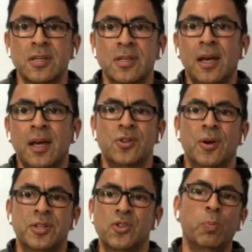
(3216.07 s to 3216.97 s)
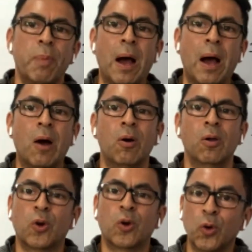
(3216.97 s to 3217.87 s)
So it's a super powerful
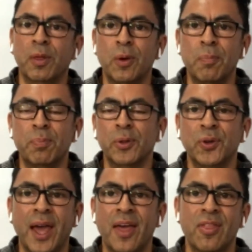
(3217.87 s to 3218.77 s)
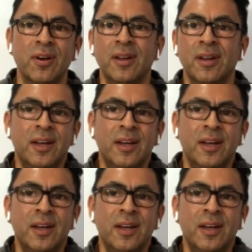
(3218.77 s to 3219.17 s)
group that we put together.